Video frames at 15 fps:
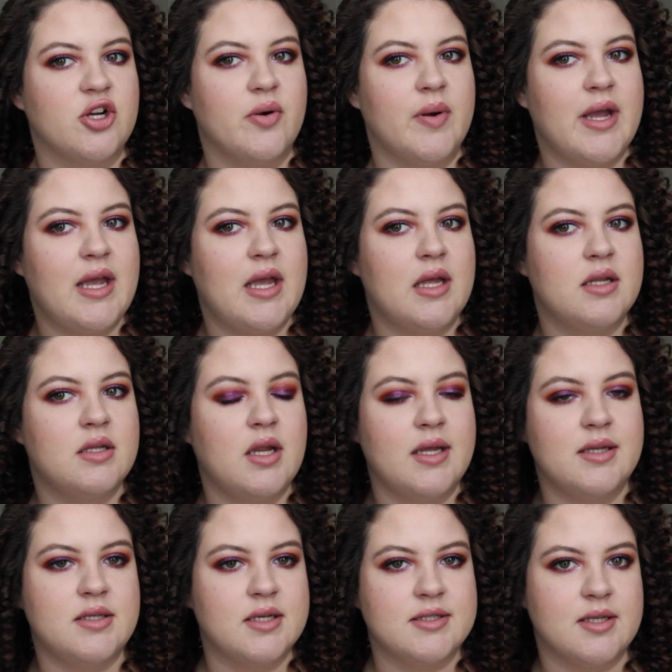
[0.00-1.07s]
through it,
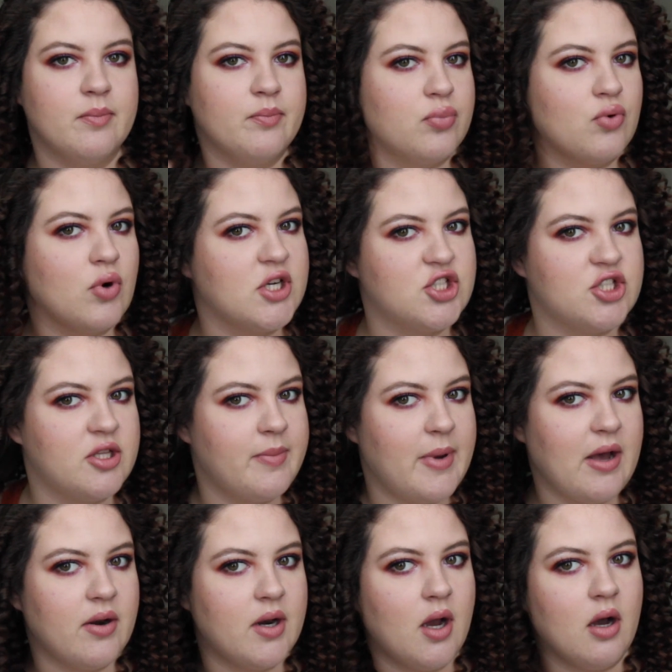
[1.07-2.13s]
it doesn't brush them
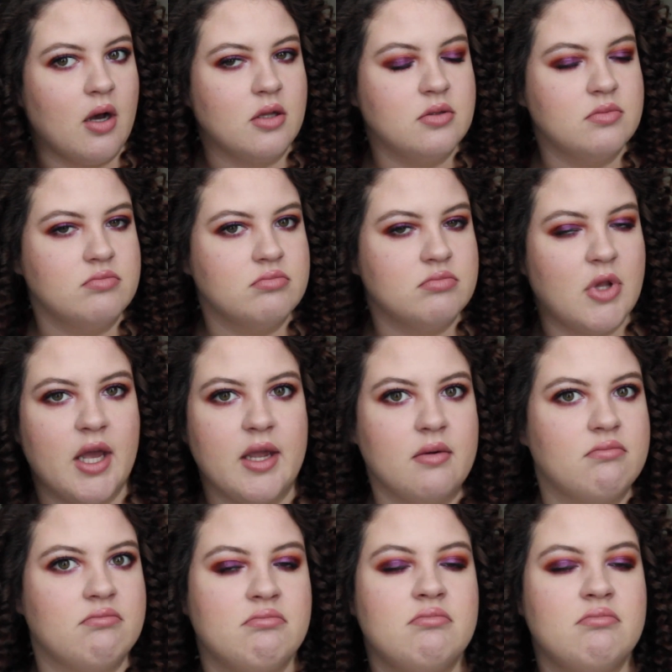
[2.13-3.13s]
out at all, like,